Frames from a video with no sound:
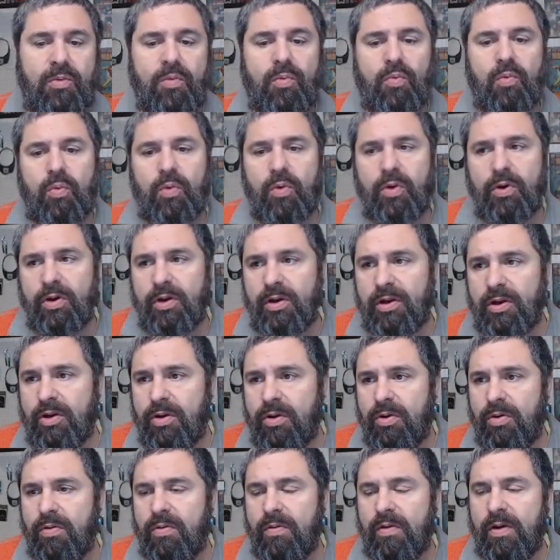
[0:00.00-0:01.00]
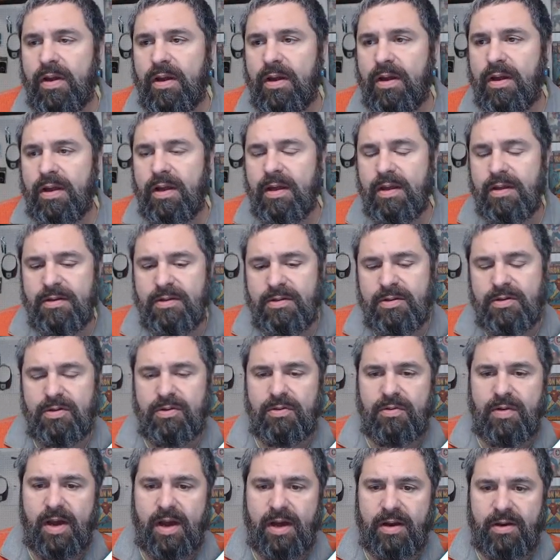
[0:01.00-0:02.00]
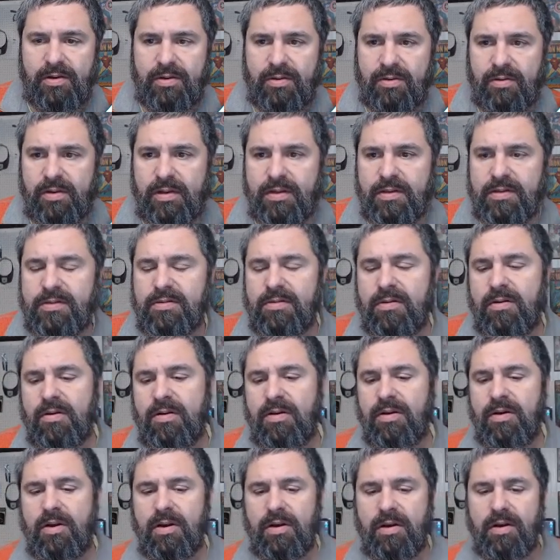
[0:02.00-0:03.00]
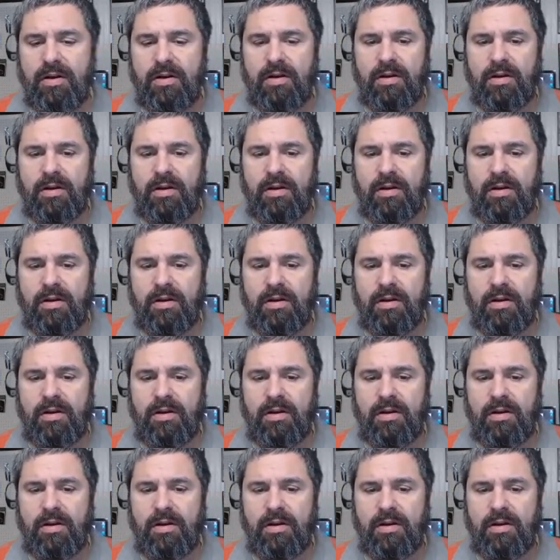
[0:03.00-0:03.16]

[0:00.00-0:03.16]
we're going to go into how to do this on